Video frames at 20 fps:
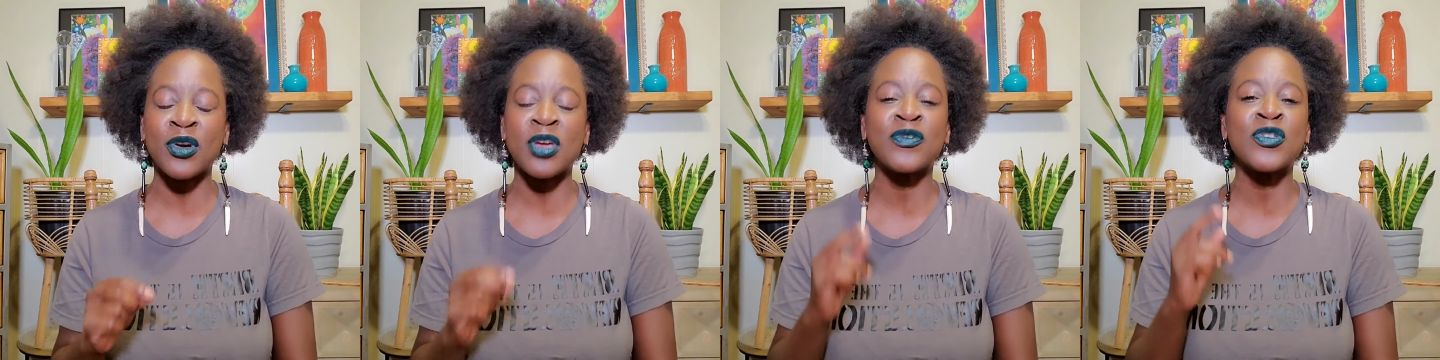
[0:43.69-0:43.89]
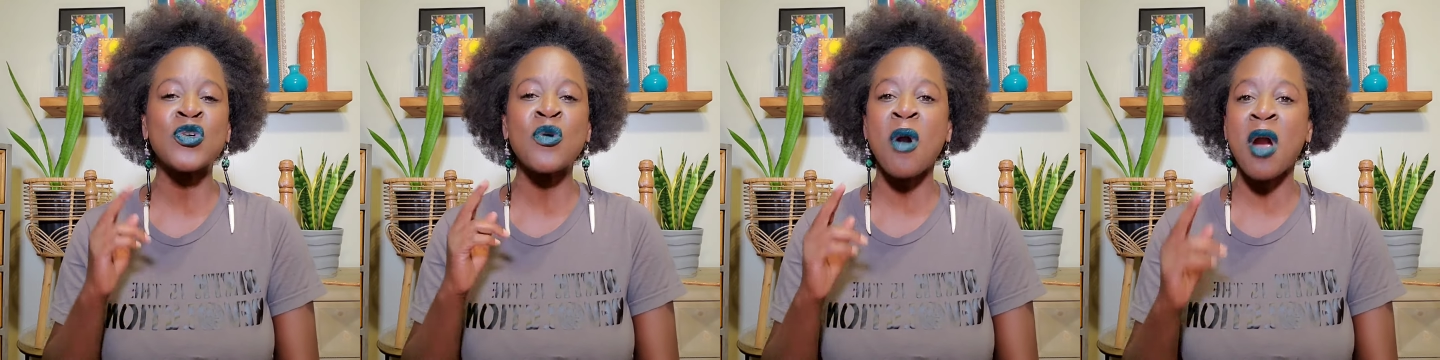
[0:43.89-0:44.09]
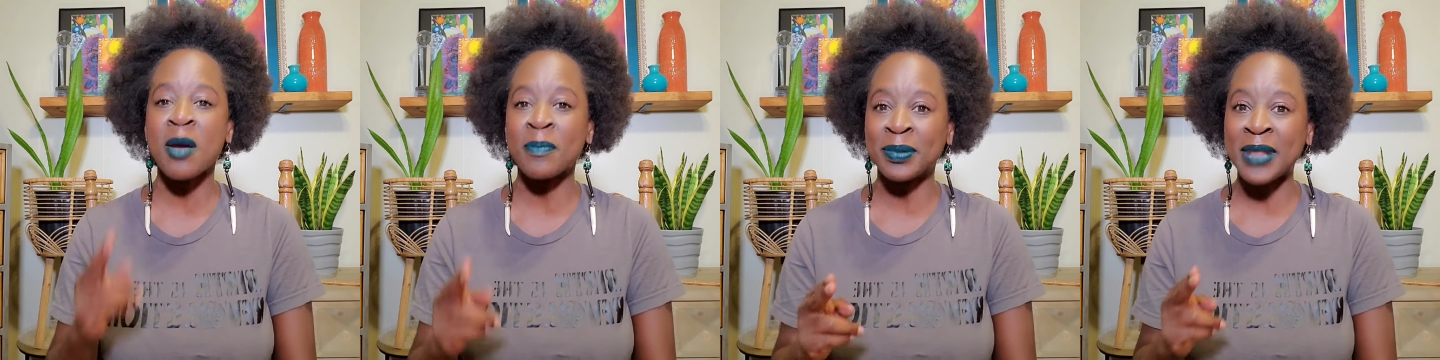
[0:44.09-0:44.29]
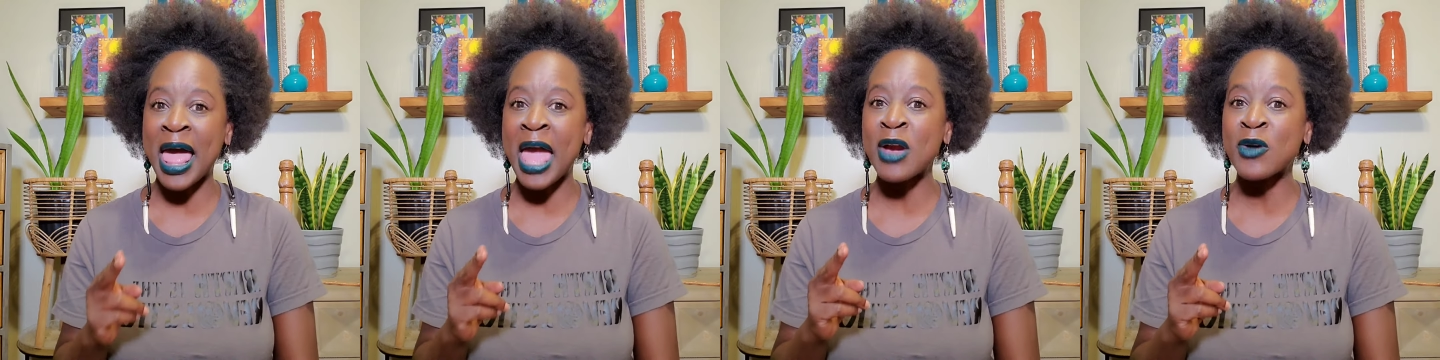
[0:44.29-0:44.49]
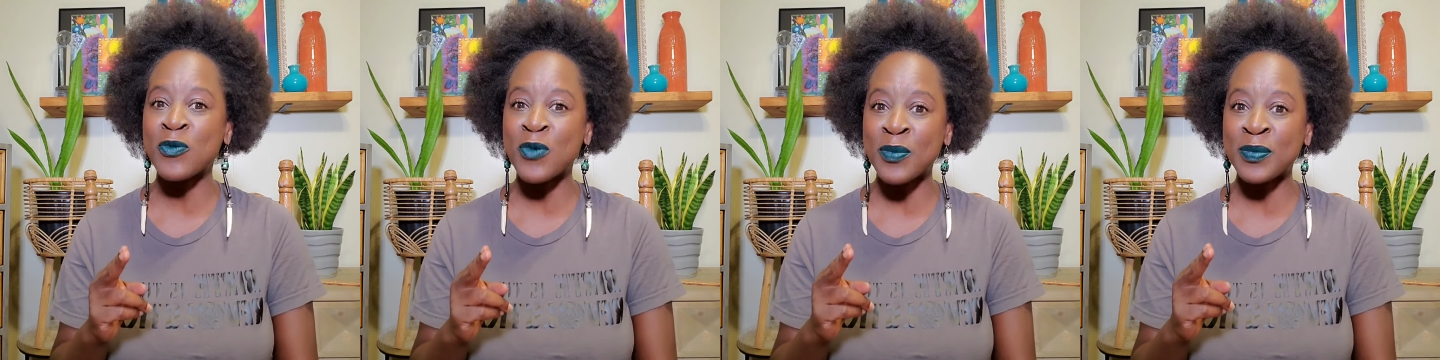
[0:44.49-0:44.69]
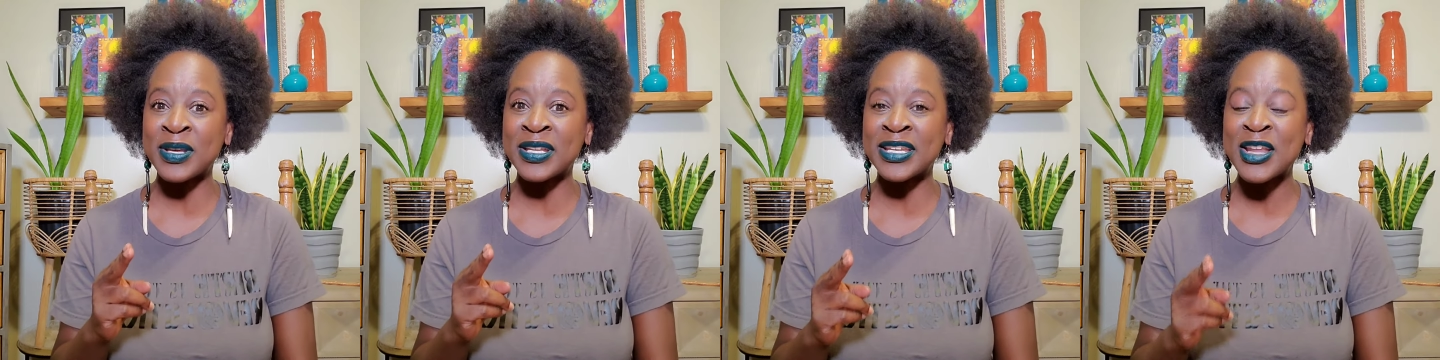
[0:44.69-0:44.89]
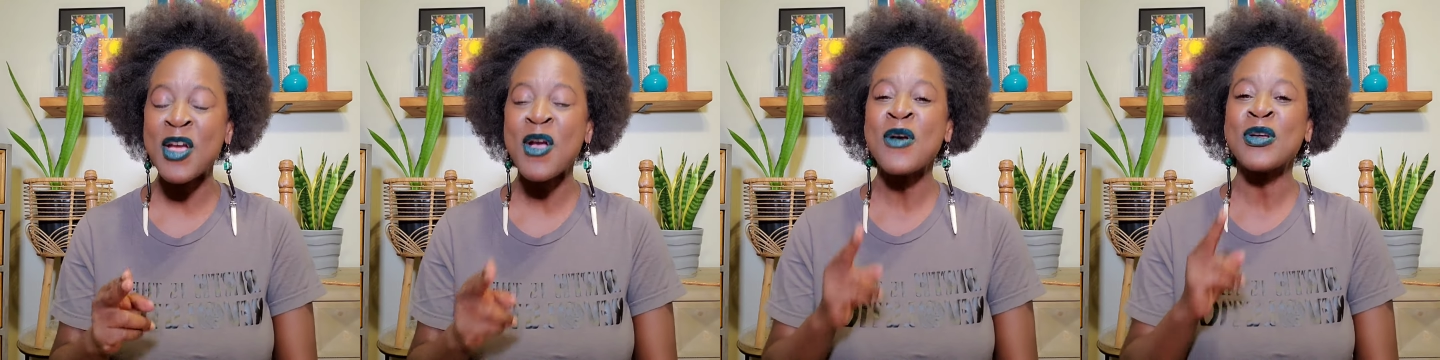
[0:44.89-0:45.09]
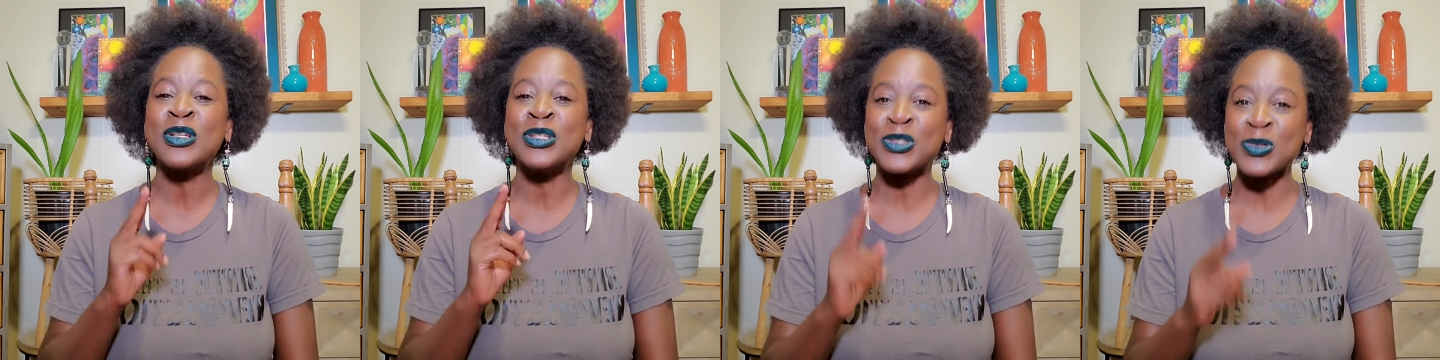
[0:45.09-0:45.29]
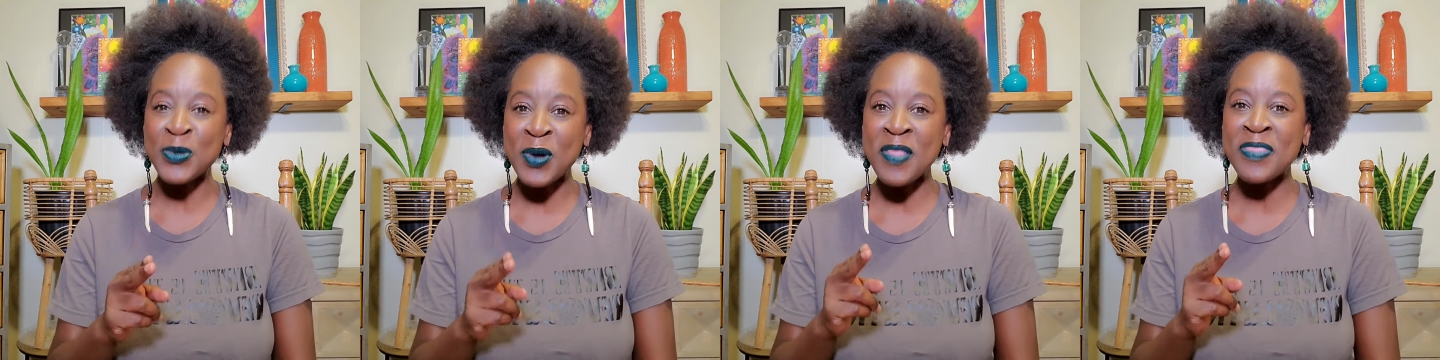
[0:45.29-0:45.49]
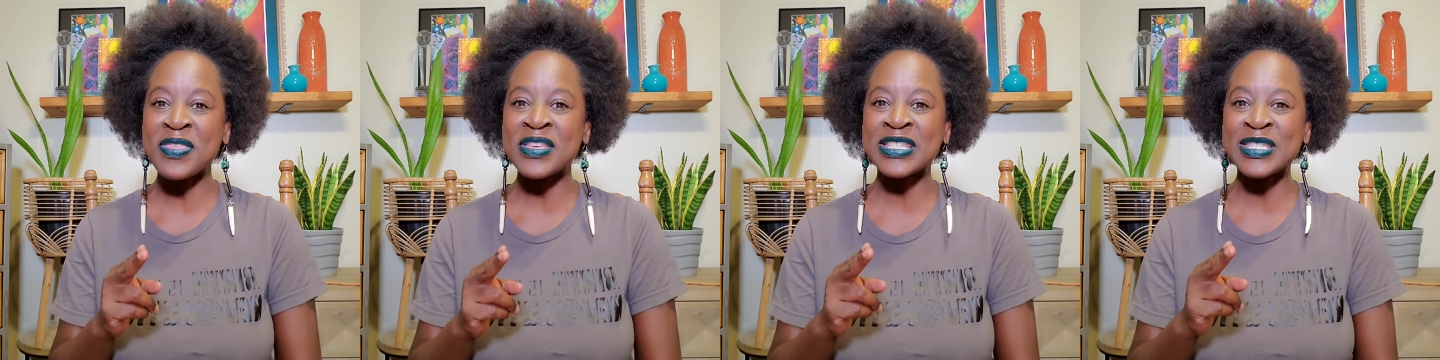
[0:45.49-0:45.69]
if you are a Black woman
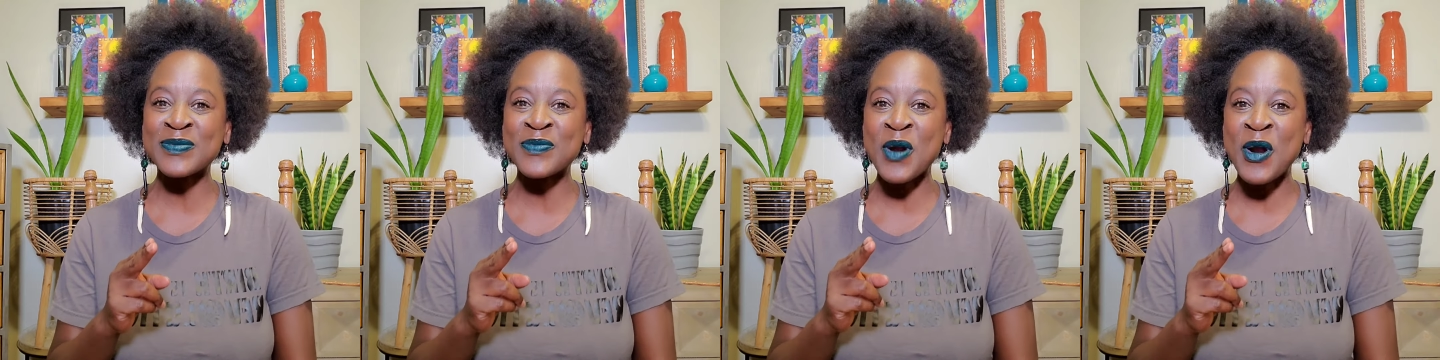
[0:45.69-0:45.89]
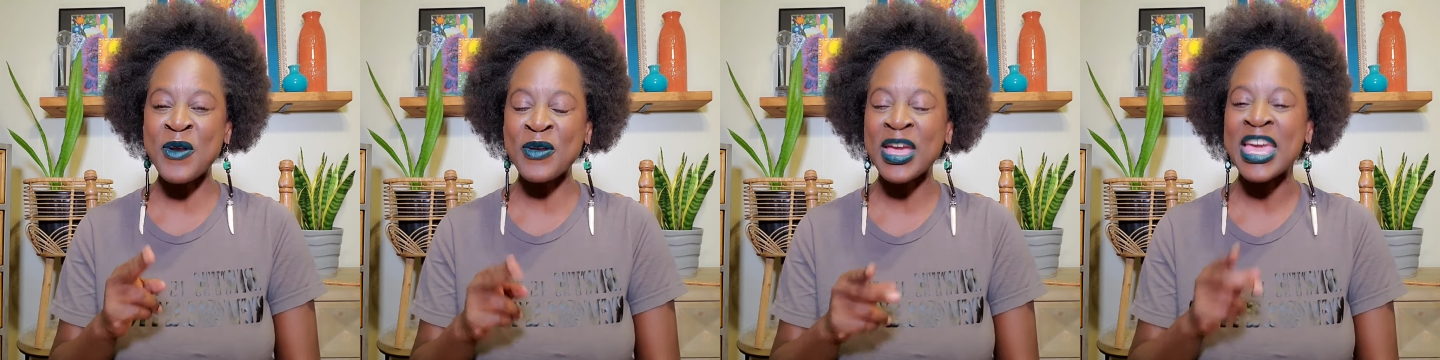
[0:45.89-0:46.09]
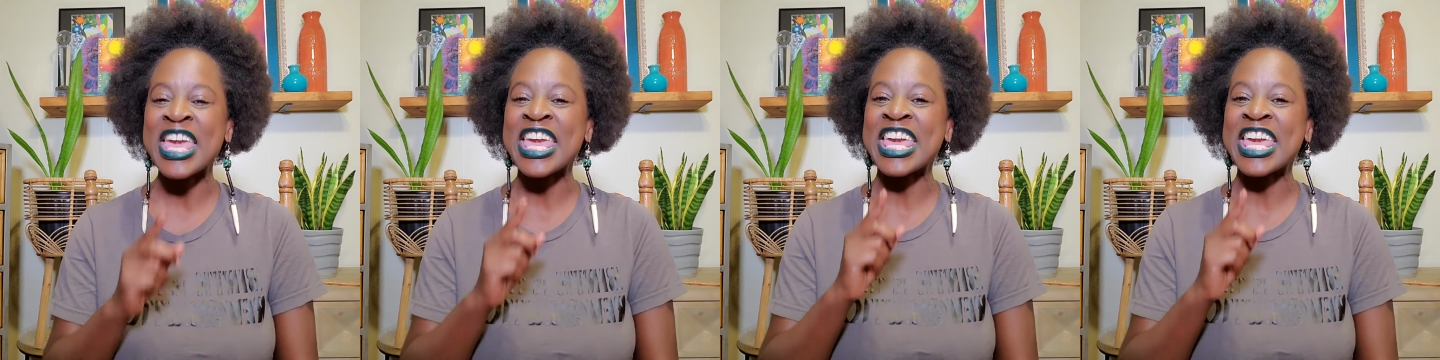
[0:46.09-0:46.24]
doing this work